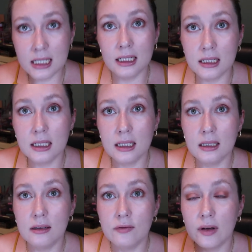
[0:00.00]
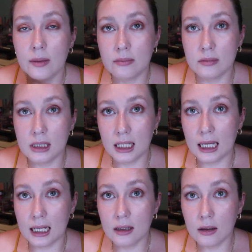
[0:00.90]
tinted from the
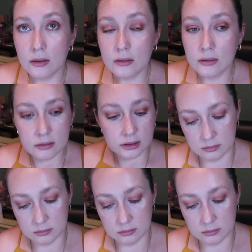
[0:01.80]
get-go.